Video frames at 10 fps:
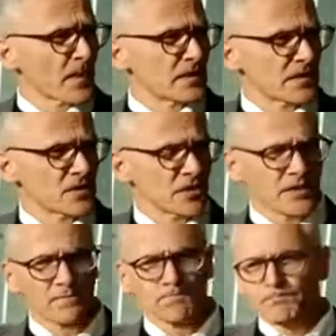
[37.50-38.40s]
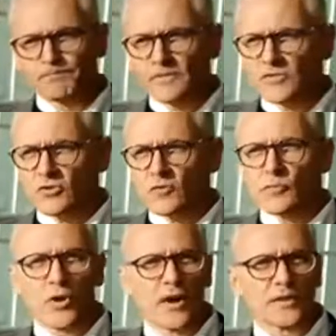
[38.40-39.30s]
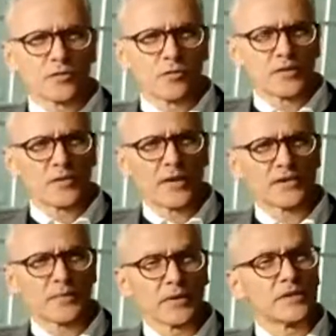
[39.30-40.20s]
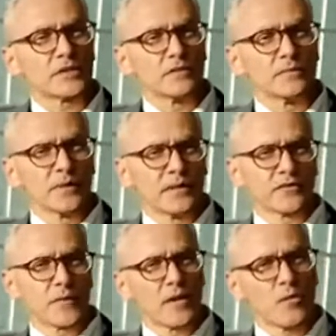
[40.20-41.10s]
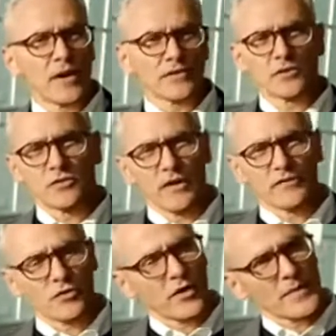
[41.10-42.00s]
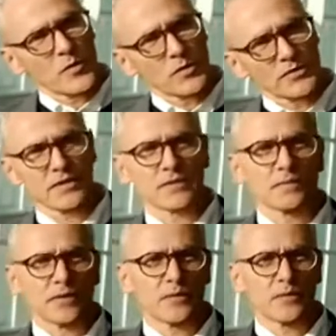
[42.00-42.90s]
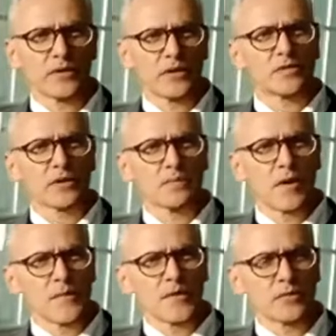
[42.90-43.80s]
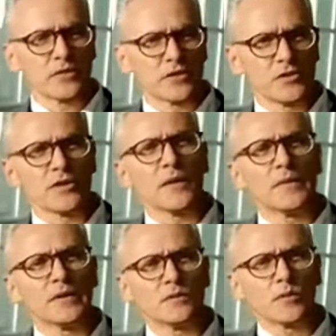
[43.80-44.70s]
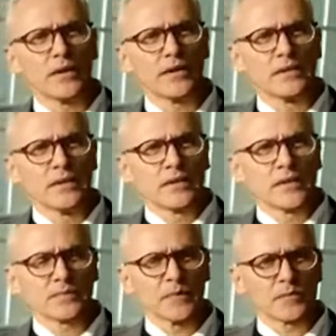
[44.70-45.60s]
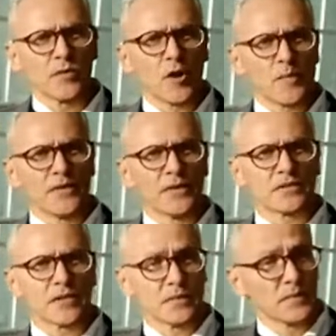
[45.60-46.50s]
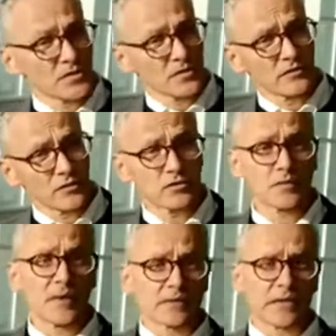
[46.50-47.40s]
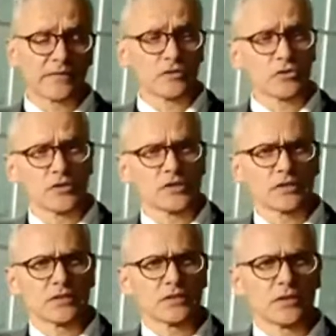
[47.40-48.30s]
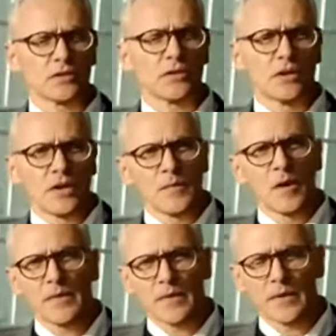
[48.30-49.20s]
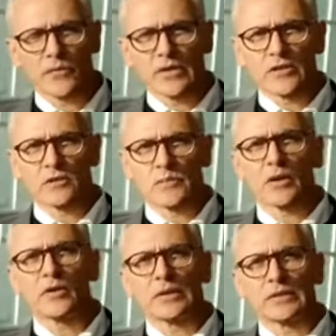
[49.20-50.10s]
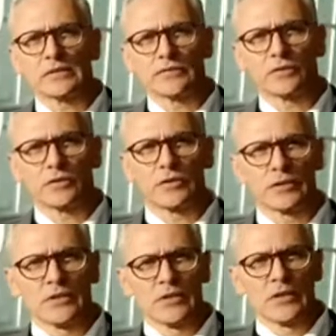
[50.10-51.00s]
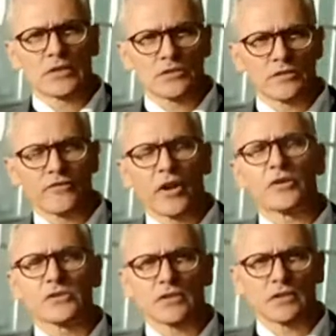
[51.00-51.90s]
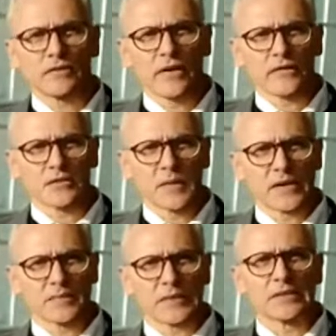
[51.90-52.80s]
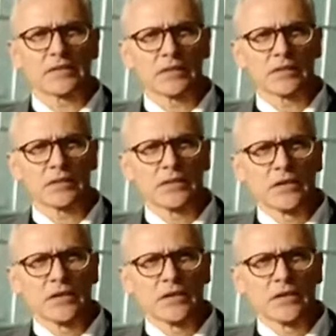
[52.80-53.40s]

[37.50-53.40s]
essentially strong priors, almost quasi political beliefs about what actually drives crime and what doesn't. But we're in an interesting moment with a new government when there's much more openness. There's a mission, of course, about safer streets. And so I think it'll be a really good period for sort of flourishing of evidence-based policing.